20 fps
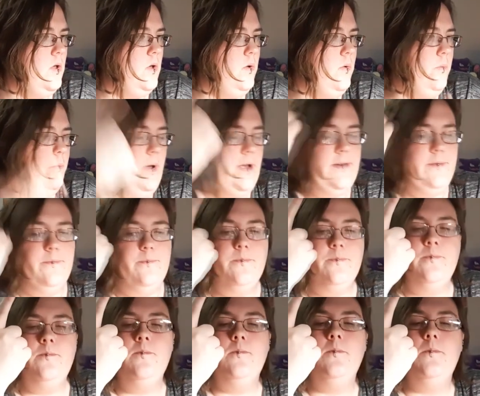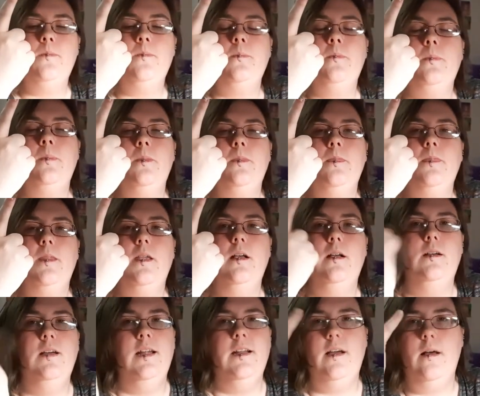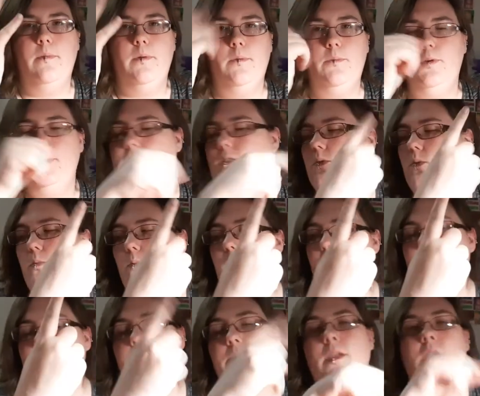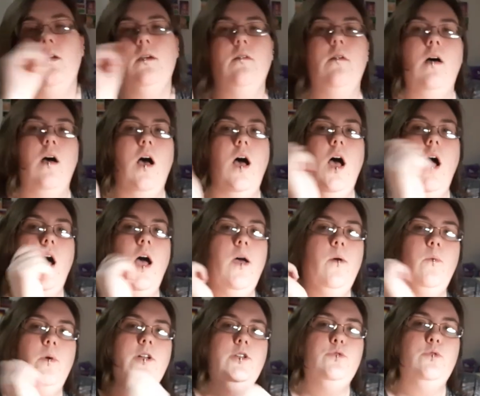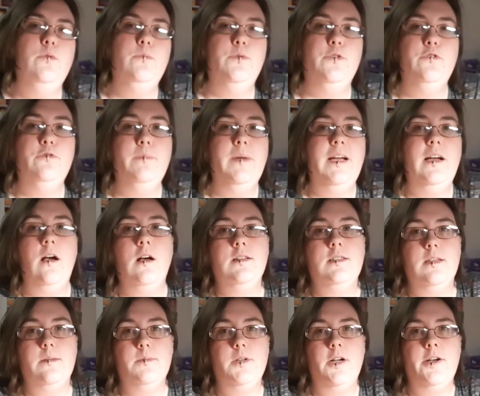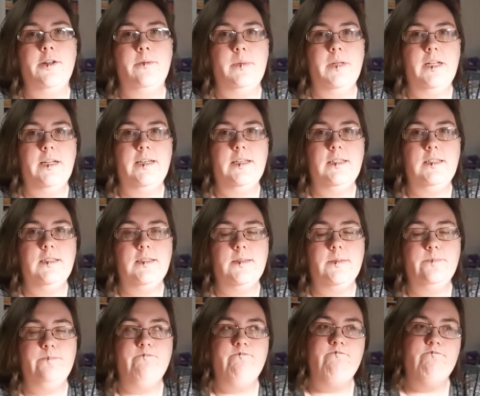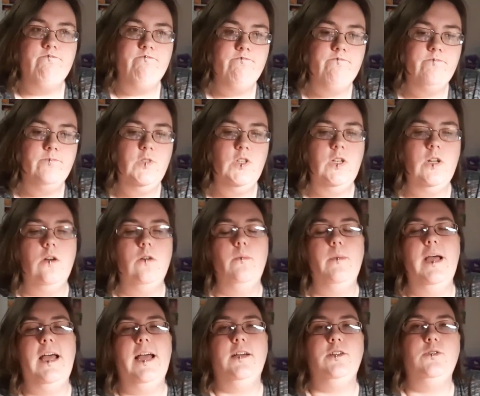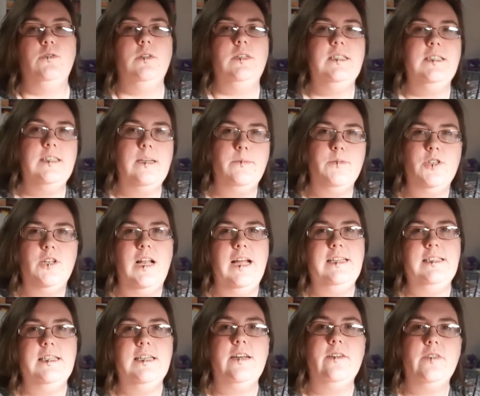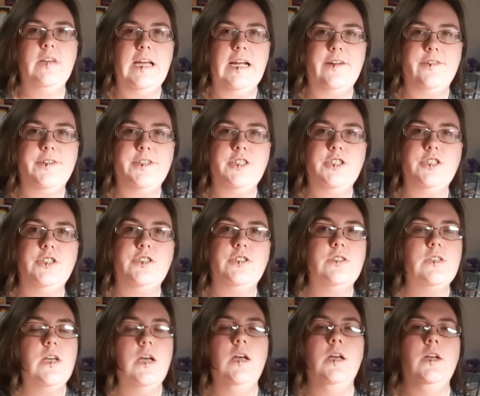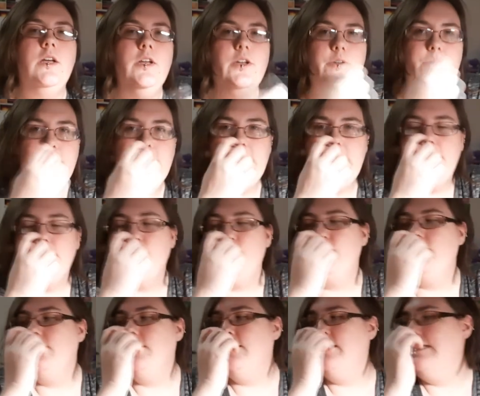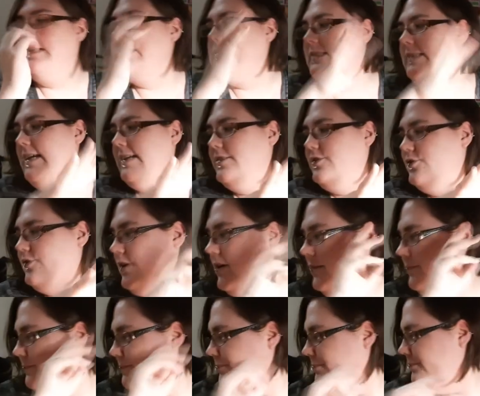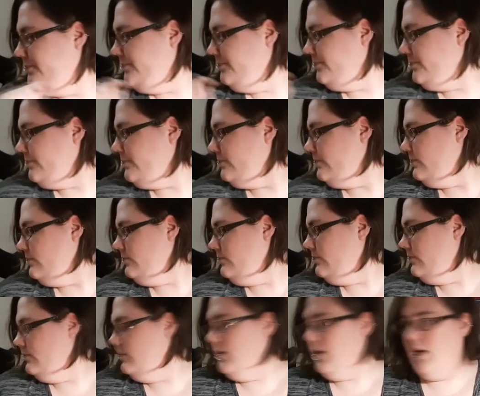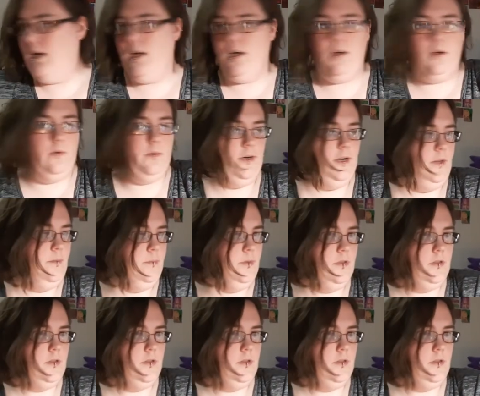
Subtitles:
Got a couple of points. One, I want to improve my concept art abilities. You know, my actual conceptualizing of characters, creation, etc. Where'd I put